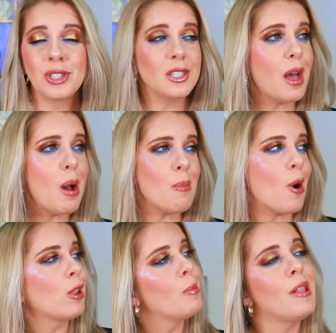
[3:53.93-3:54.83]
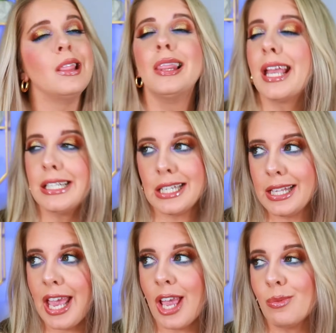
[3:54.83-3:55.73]
Some are a little bit late to
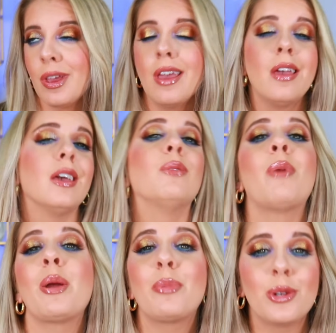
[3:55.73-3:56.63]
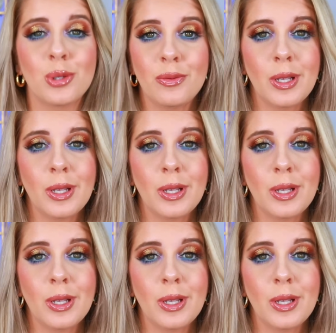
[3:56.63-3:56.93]
the game in my personal